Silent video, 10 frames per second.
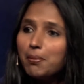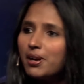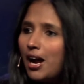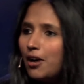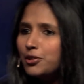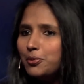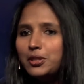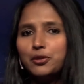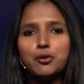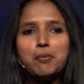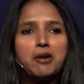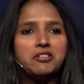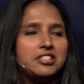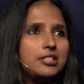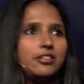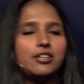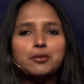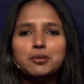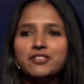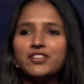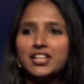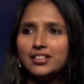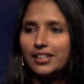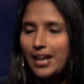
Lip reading: But how do we know about this incredible event